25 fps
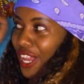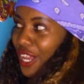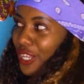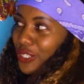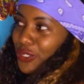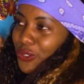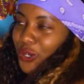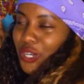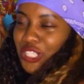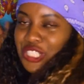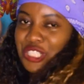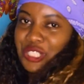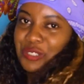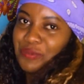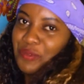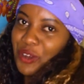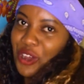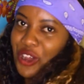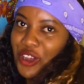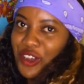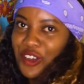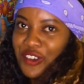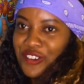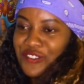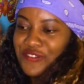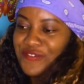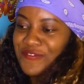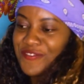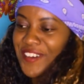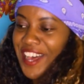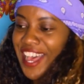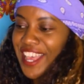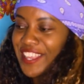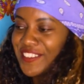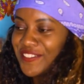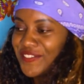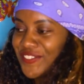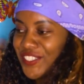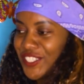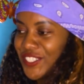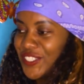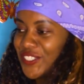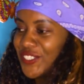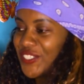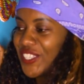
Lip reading: to watch more of my videos.